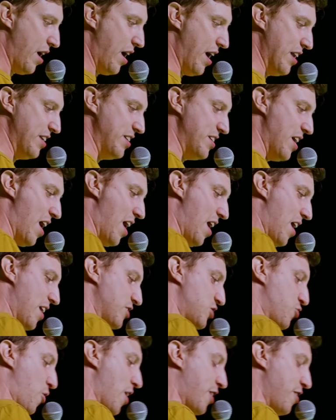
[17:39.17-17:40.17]
and
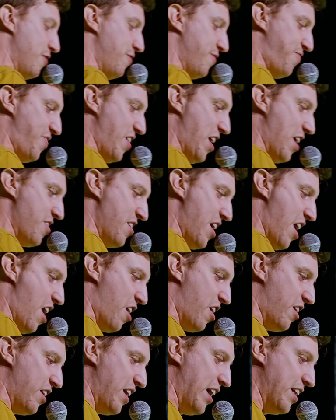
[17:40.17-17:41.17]
so I couldn't fit there,